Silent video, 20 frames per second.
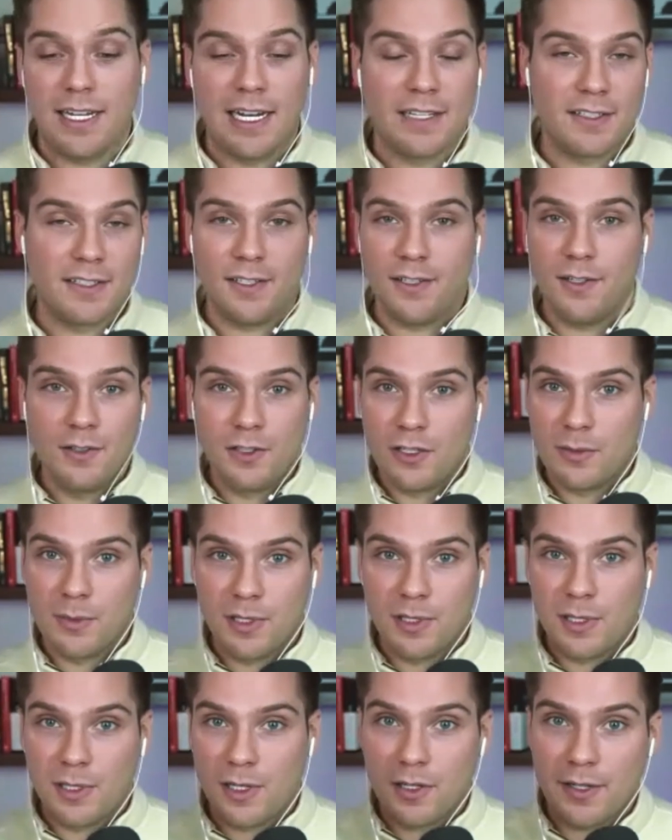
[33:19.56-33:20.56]
as a YouTuber
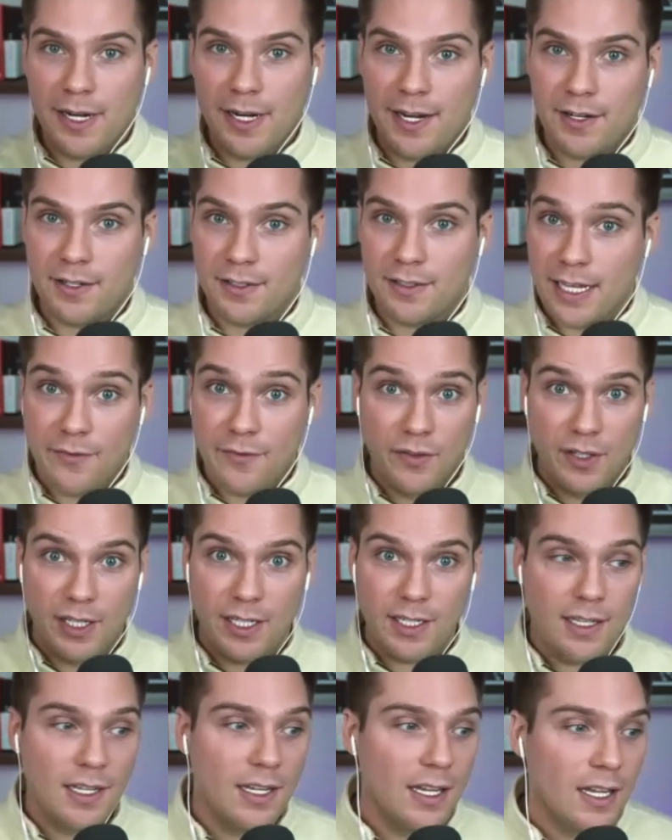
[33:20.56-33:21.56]
or a creator,
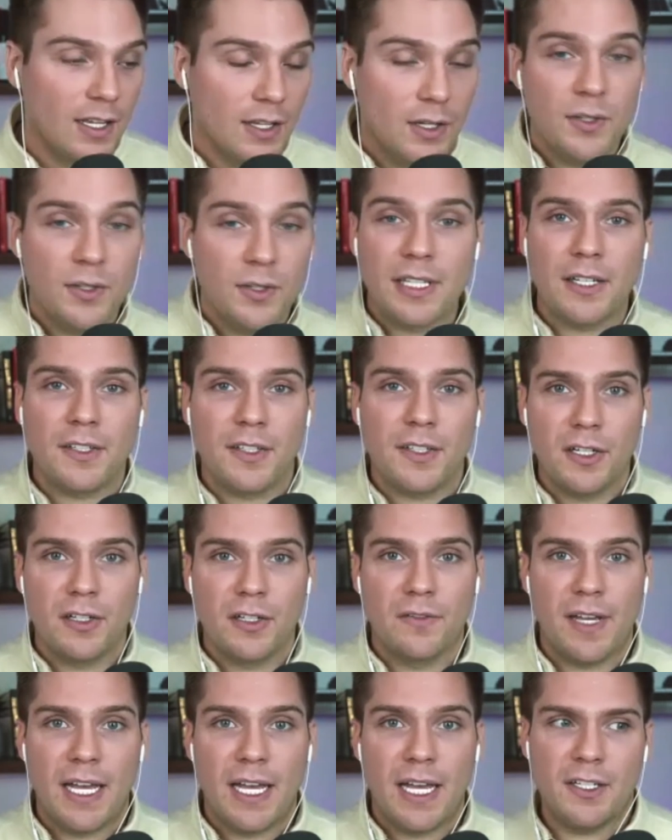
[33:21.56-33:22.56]
definitely use that to your
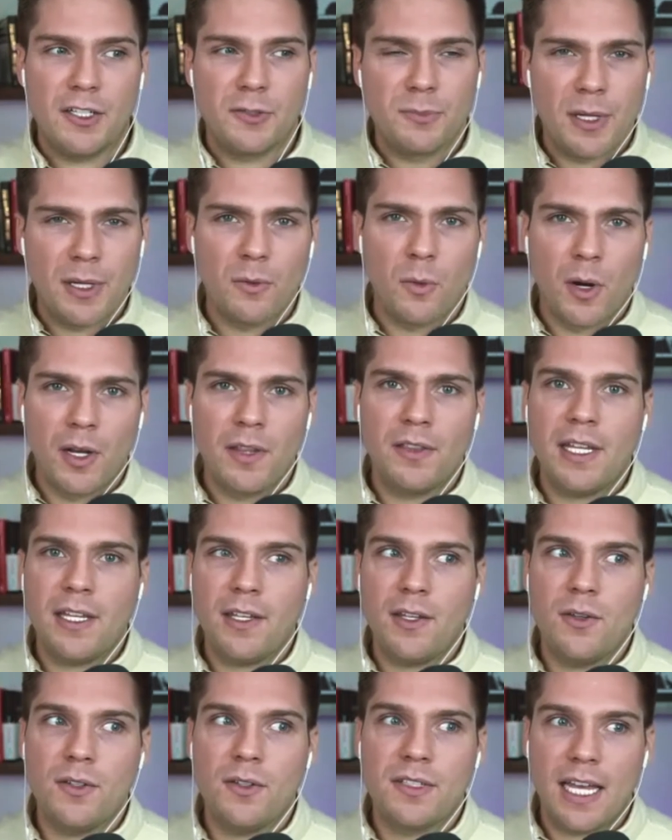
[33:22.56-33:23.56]
advantage. But one thing
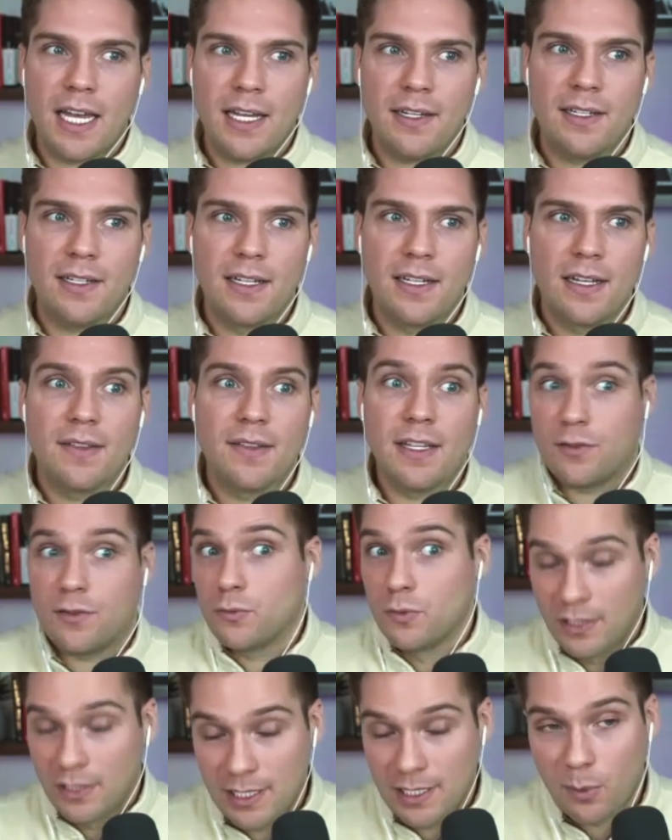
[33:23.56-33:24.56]
you said that's
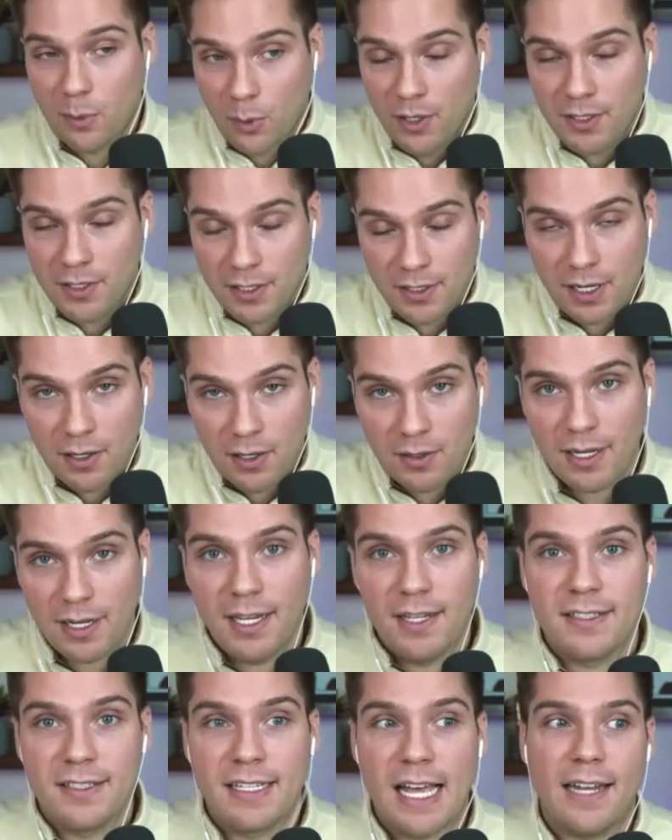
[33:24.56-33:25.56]
really important to note
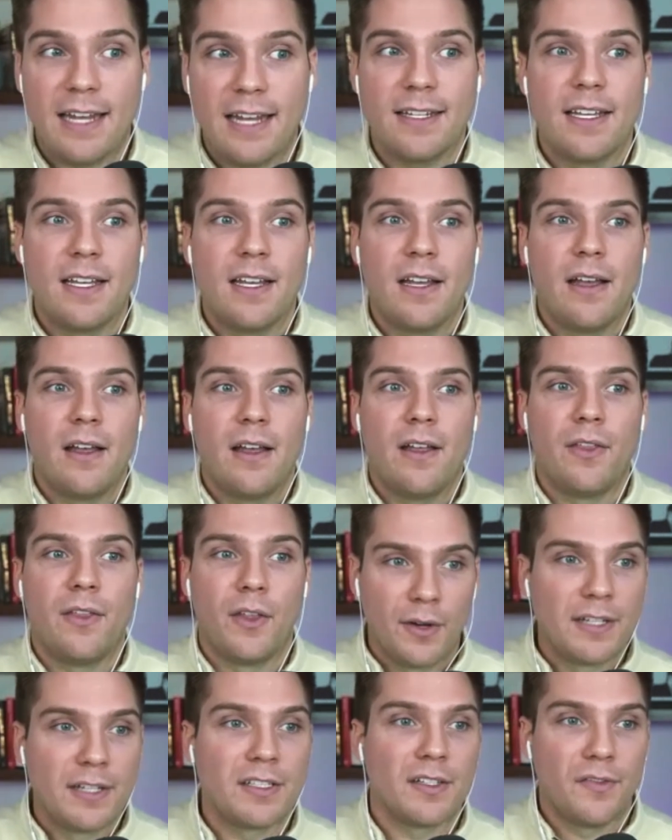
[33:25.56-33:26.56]
is that
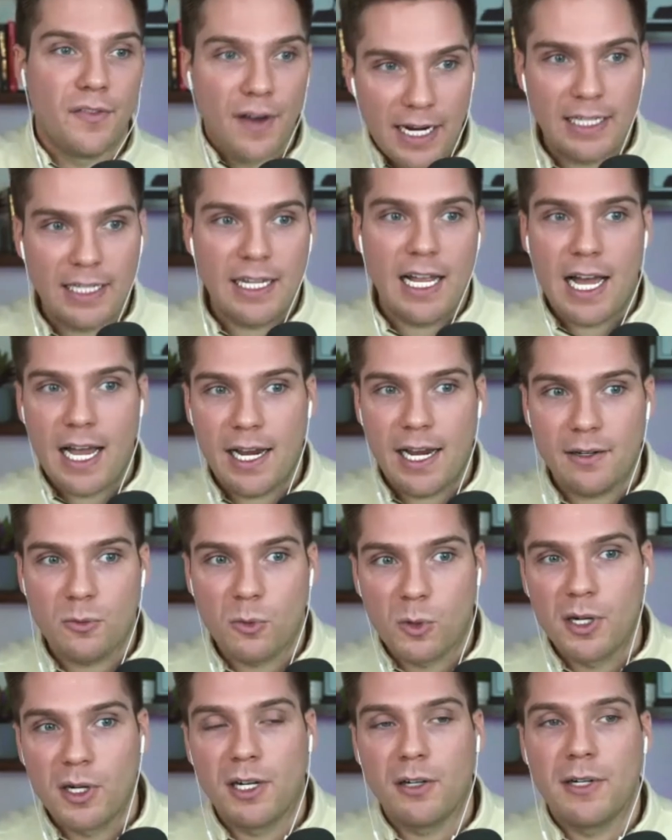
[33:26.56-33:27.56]
there is a fine line
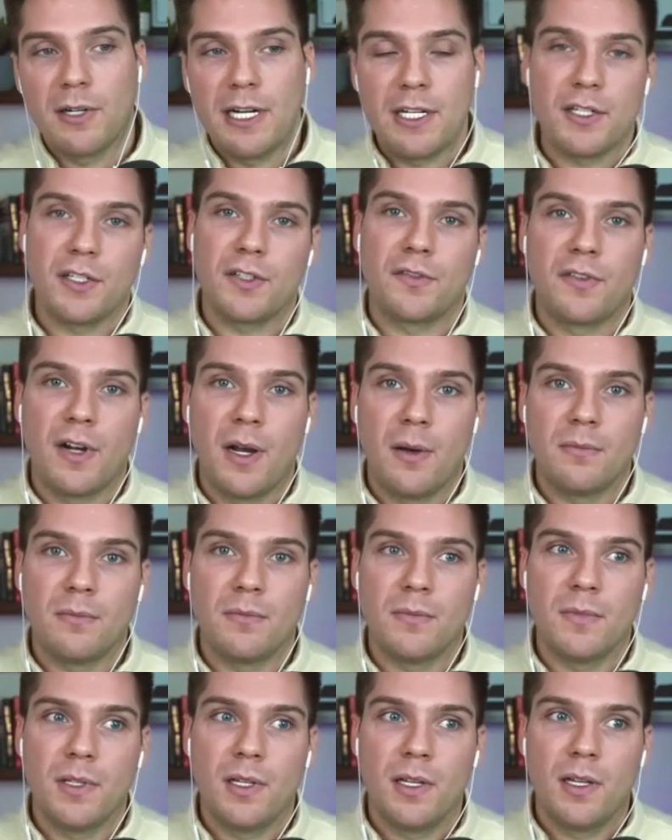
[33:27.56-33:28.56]
where it reaches
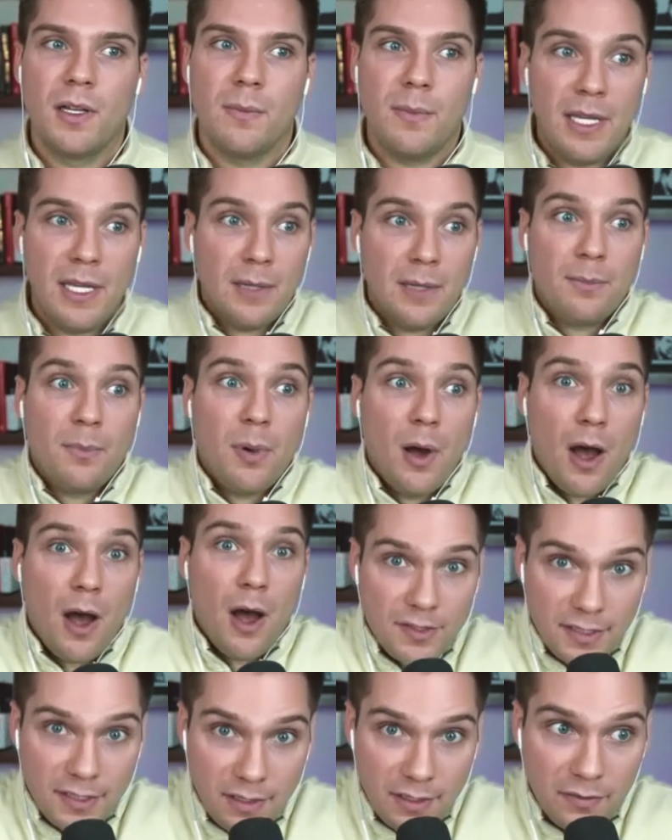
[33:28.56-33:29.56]
from being
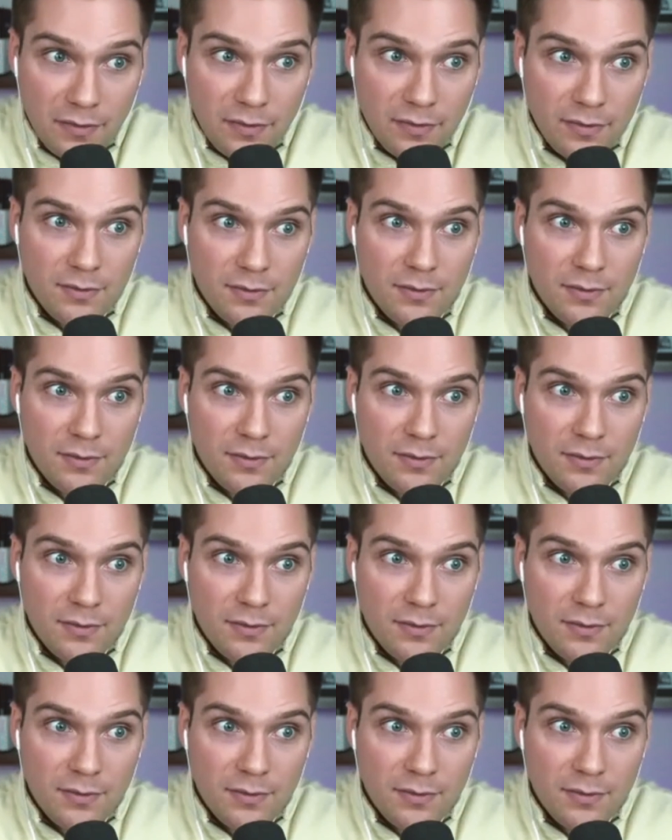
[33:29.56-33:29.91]
positive